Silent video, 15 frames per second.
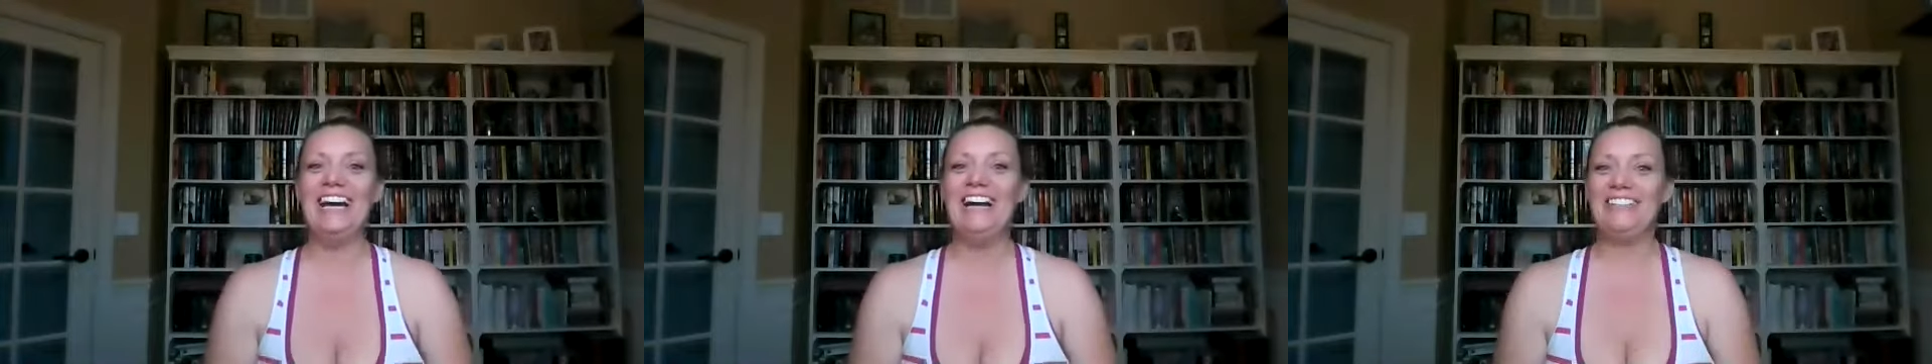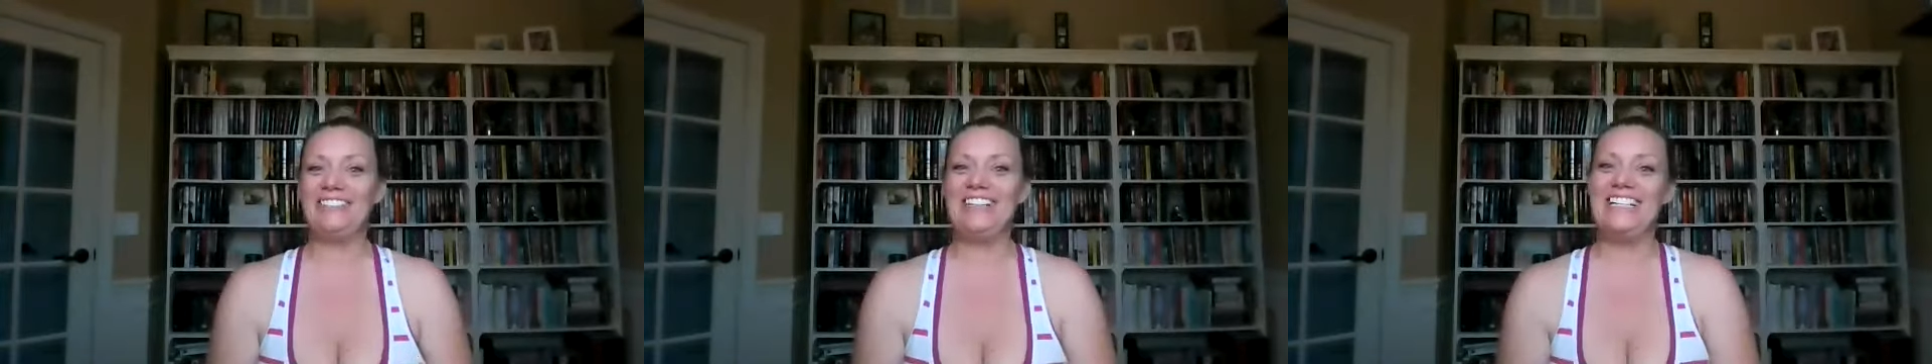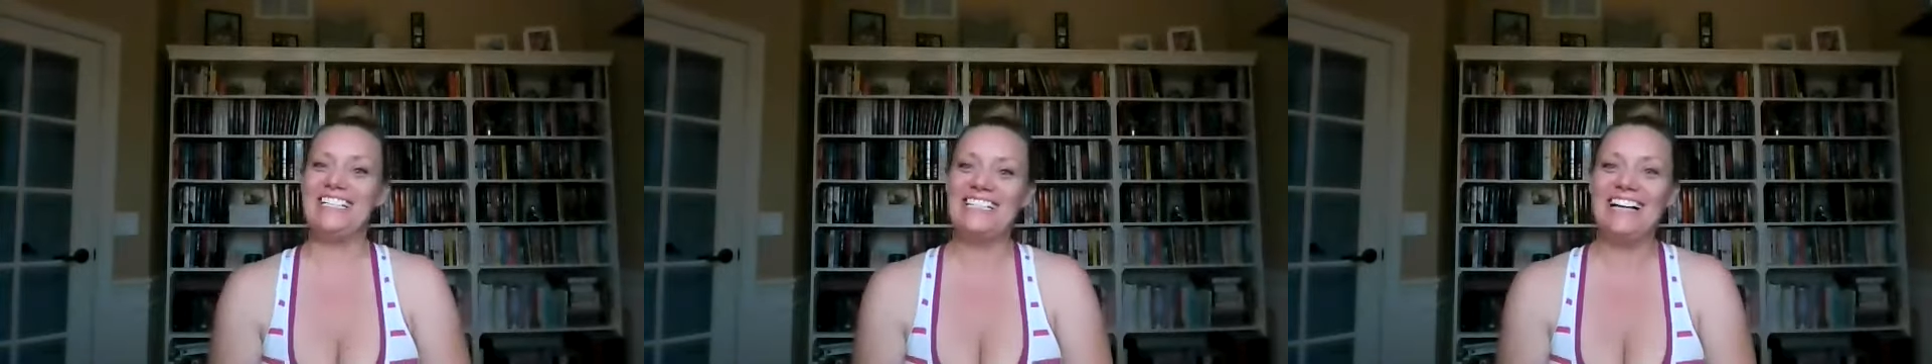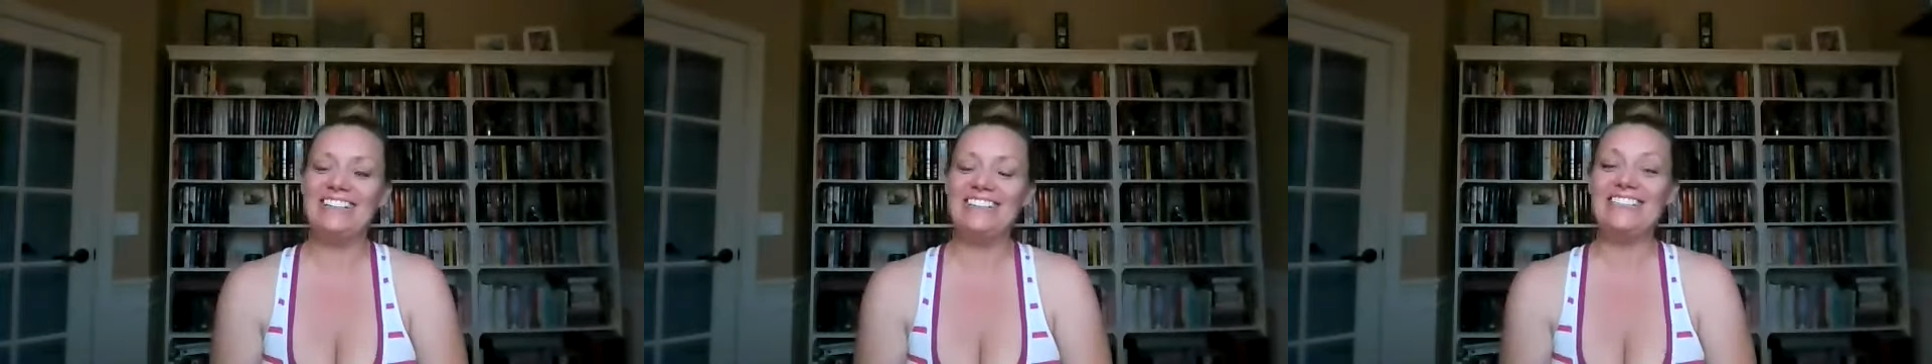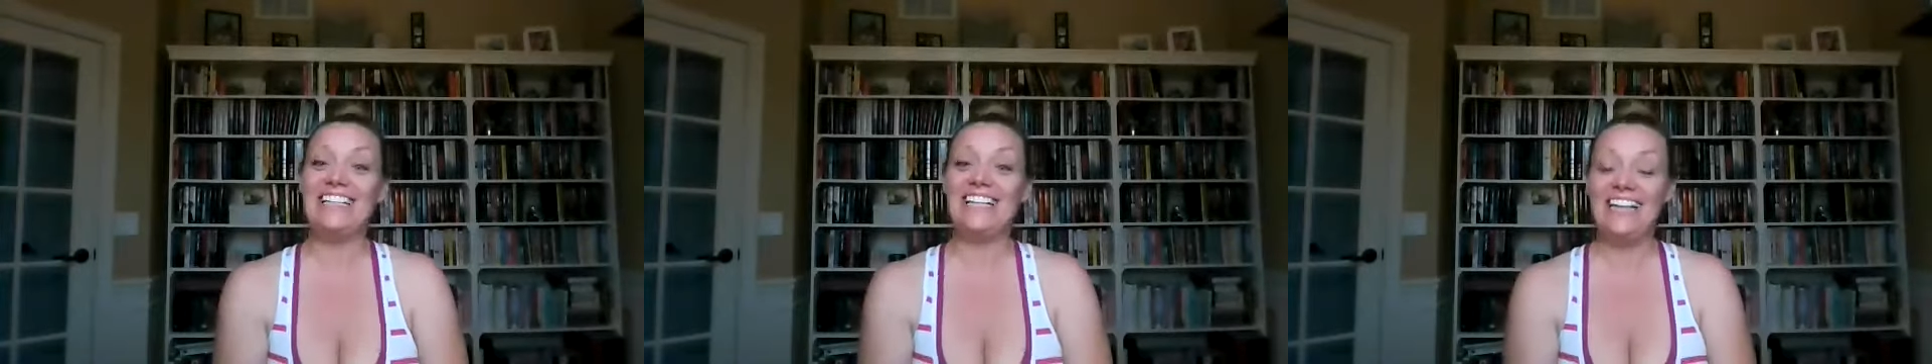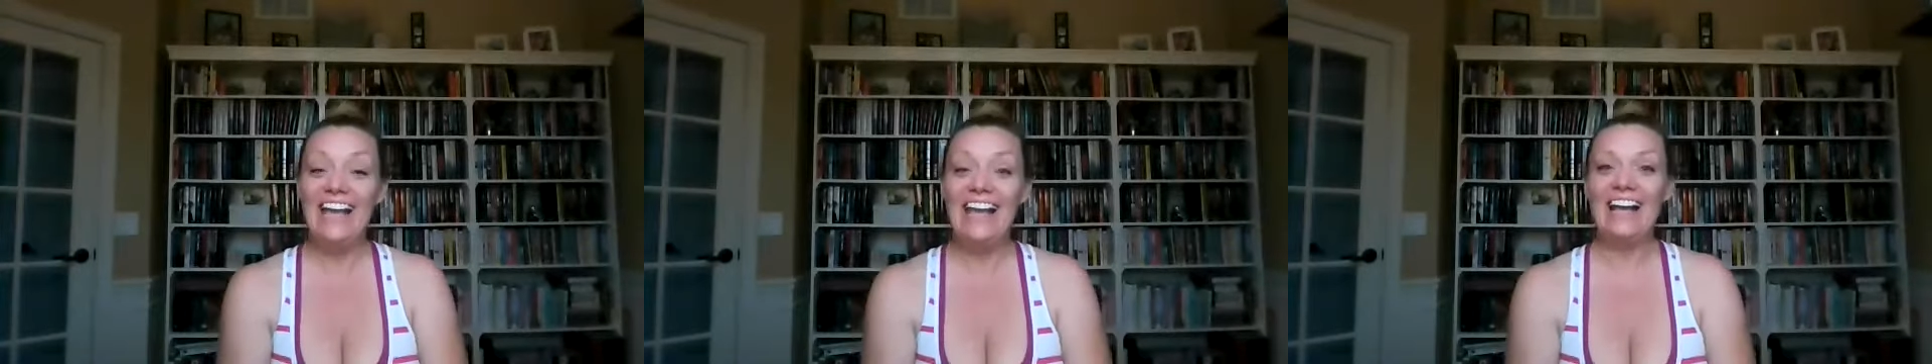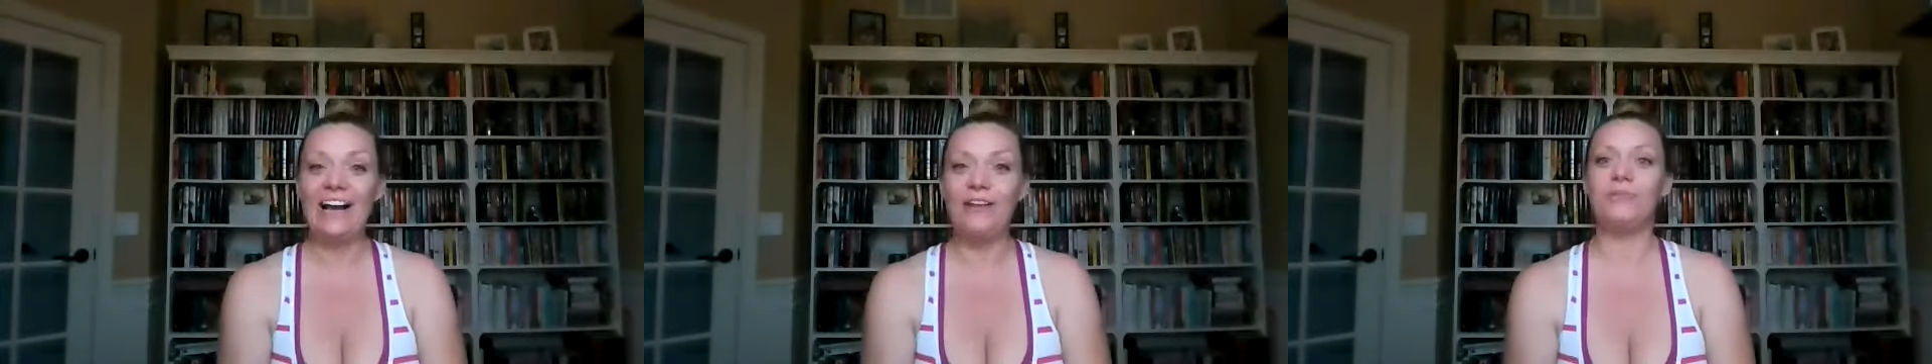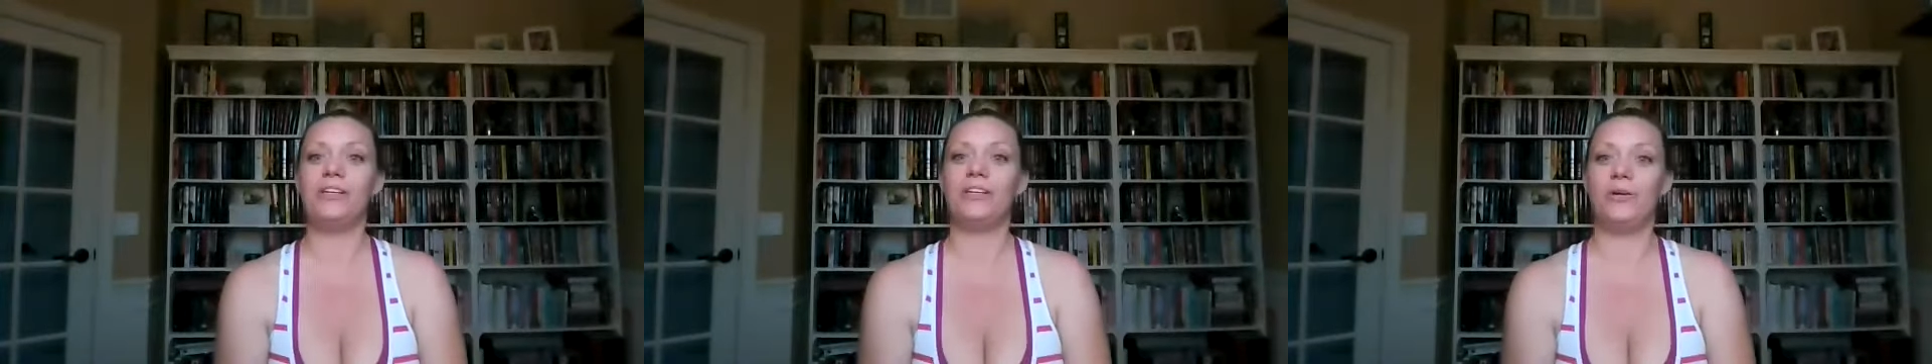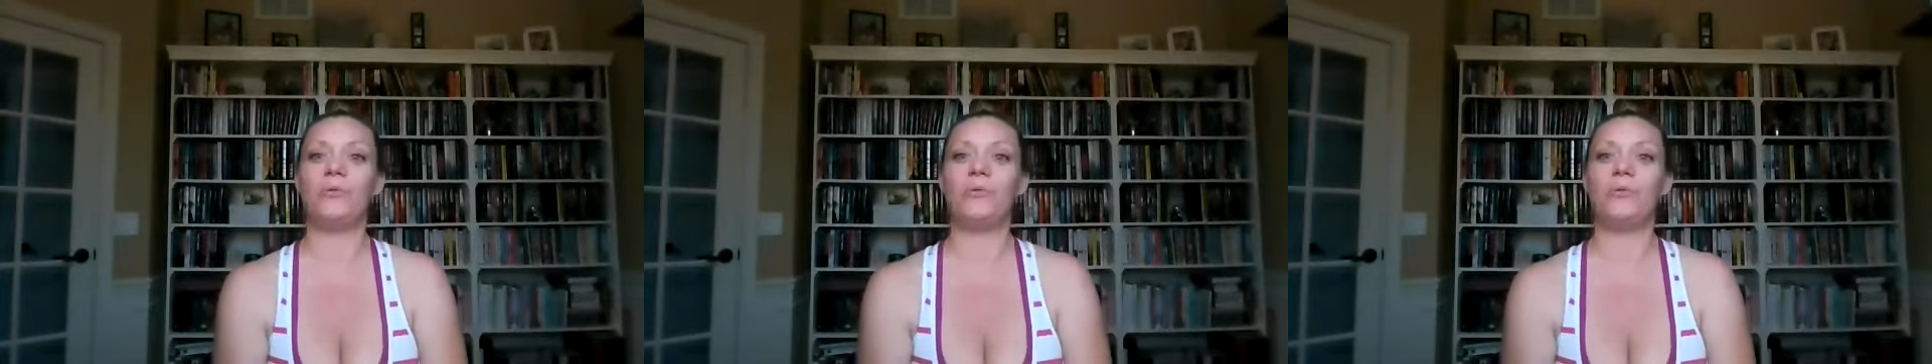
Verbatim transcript: reached out and said, hey, I, you know,